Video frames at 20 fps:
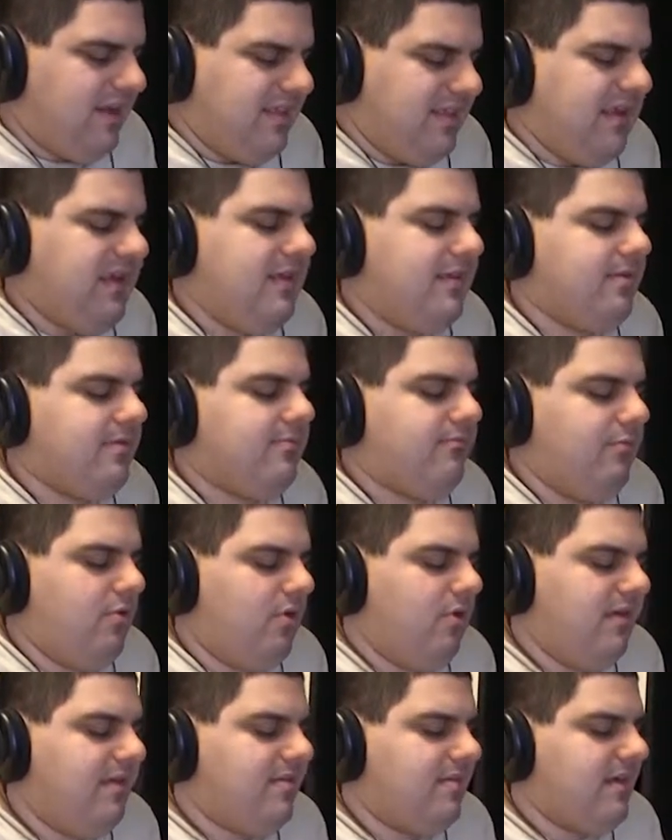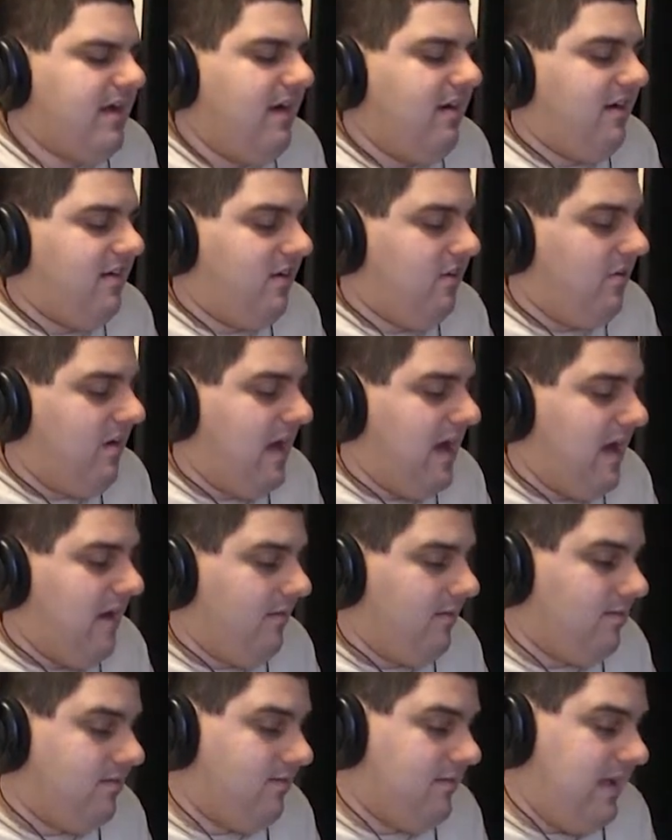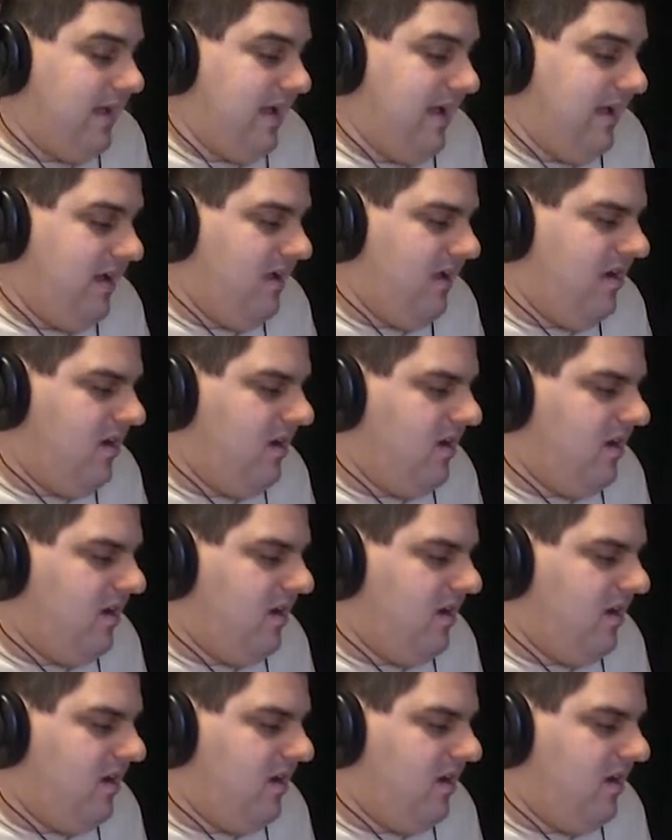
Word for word: I think he's really solid at Ohio State.